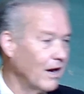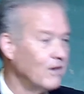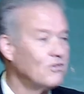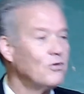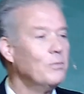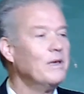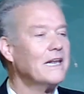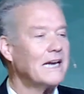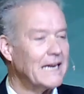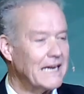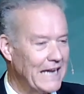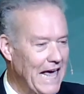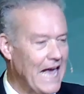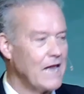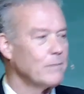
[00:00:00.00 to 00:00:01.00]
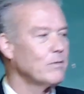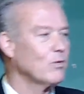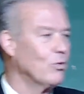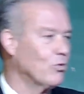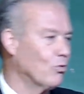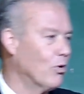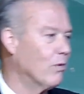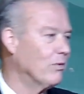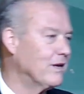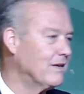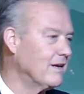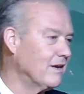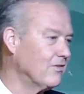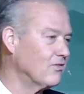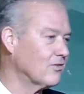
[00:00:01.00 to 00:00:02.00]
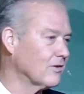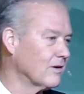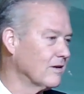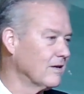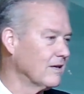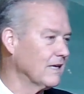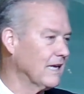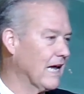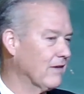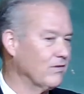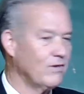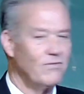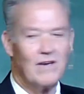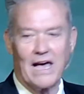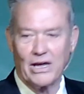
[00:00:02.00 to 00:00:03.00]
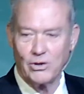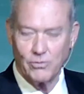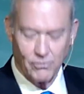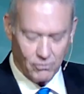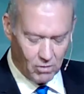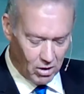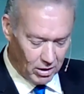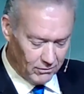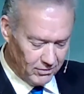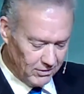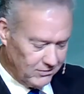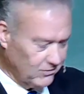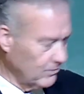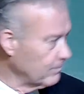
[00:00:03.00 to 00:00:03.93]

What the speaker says: to be in alignment with what we teach and having value for all of us.